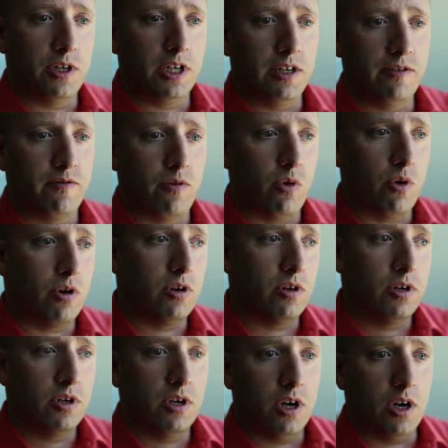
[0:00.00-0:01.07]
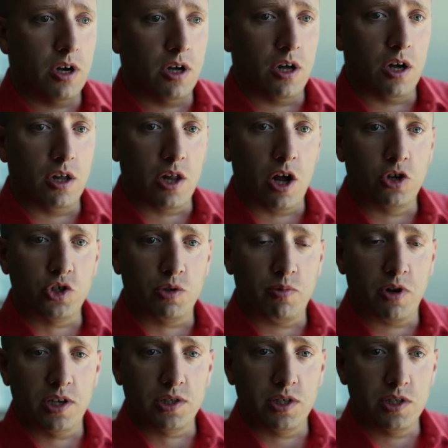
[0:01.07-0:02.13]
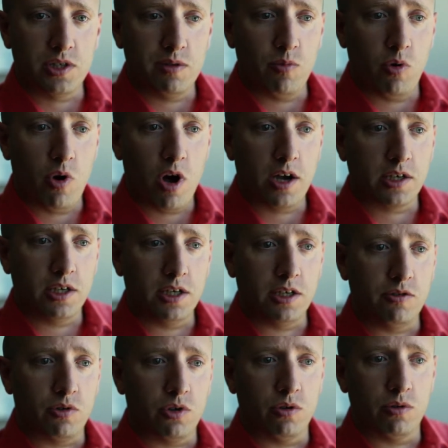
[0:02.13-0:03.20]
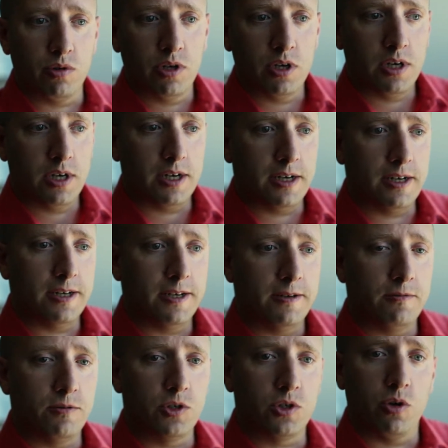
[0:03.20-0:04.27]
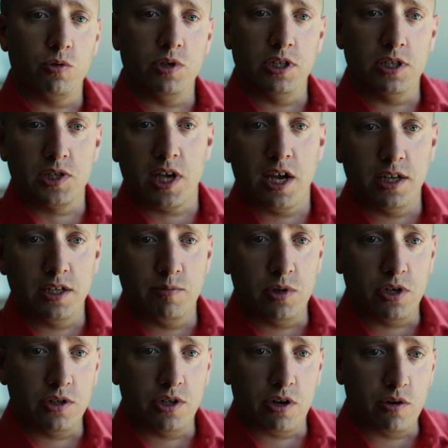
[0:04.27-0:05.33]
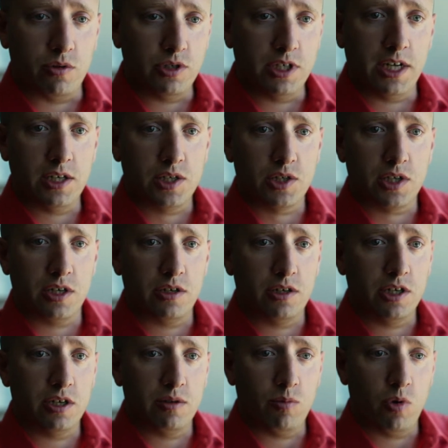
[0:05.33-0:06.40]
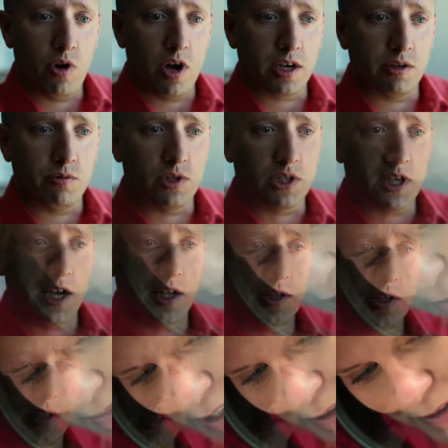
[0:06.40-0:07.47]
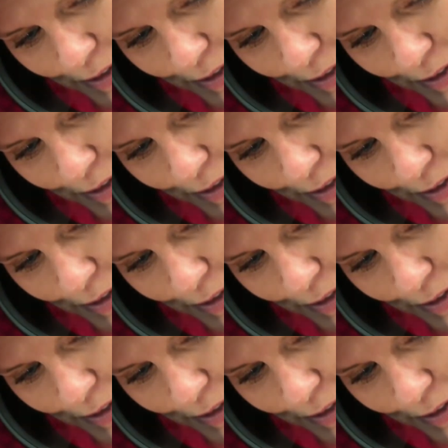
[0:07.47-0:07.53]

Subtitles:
need for a larger presence in Milwaukee grew. So we decided to build our own data center here in Milwaukee, Wisconsin.